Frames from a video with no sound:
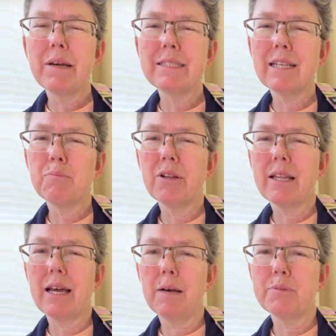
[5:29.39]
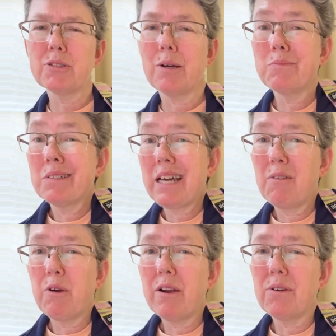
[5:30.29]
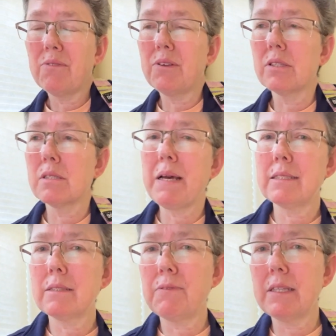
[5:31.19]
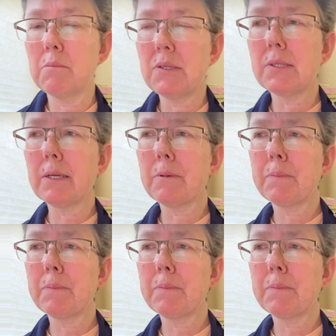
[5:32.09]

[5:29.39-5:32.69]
But I tend to put in that strum kind of wherever it feels best to fit the music.